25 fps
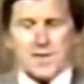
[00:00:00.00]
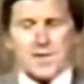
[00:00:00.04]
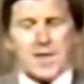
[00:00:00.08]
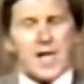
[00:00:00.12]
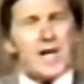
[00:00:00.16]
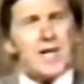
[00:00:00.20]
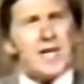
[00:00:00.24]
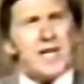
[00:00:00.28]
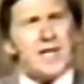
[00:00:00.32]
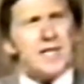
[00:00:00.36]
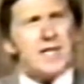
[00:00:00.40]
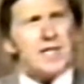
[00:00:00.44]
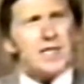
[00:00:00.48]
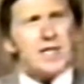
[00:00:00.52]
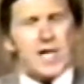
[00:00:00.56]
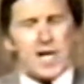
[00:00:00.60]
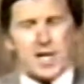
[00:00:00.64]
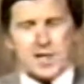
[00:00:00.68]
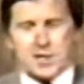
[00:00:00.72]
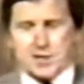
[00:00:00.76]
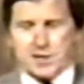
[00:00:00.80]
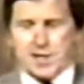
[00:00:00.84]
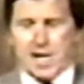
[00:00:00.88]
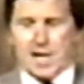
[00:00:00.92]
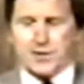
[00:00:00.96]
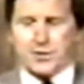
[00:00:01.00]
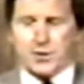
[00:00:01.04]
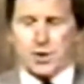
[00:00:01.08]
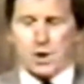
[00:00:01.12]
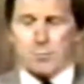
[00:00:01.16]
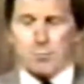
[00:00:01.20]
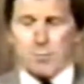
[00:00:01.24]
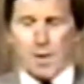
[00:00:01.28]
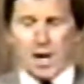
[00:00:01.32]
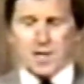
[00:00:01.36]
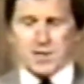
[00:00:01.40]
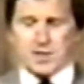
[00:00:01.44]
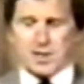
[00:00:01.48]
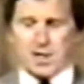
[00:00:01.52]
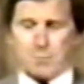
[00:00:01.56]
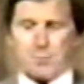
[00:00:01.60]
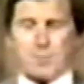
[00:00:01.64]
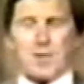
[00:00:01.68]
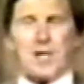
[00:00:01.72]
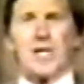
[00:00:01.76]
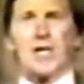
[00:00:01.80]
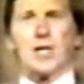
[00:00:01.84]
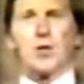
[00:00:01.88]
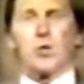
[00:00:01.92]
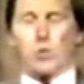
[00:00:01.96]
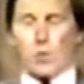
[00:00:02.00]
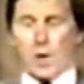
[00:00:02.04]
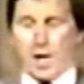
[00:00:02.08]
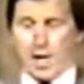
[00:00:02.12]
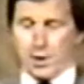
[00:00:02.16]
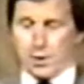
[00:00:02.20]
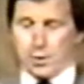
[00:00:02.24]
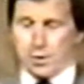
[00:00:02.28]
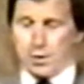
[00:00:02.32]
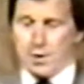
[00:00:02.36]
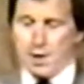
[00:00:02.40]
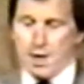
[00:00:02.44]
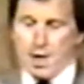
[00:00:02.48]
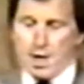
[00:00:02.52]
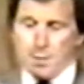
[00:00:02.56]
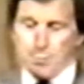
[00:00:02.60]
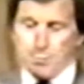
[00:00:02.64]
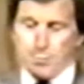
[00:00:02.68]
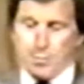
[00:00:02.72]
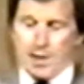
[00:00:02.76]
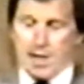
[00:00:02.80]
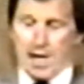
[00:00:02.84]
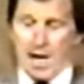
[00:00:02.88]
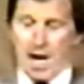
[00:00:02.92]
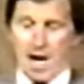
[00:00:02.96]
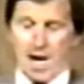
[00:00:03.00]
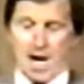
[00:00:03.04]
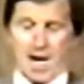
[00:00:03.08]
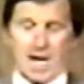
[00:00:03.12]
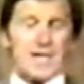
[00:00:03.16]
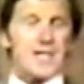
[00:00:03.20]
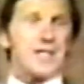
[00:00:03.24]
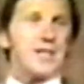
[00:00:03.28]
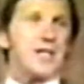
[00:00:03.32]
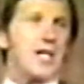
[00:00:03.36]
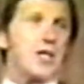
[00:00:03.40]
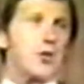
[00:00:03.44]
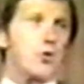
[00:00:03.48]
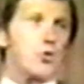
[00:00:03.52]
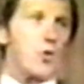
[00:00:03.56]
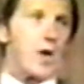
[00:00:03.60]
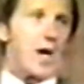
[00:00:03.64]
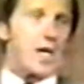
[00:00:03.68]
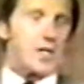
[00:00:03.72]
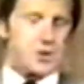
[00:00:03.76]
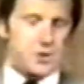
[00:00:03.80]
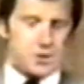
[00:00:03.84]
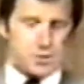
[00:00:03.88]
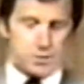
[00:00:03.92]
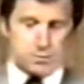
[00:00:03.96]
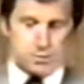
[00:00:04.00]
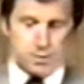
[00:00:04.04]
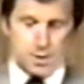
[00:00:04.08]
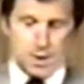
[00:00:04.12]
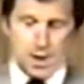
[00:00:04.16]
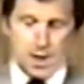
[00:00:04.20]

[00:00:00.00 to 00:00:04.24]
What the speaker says: that indicates that there must have been a creator behind the creation.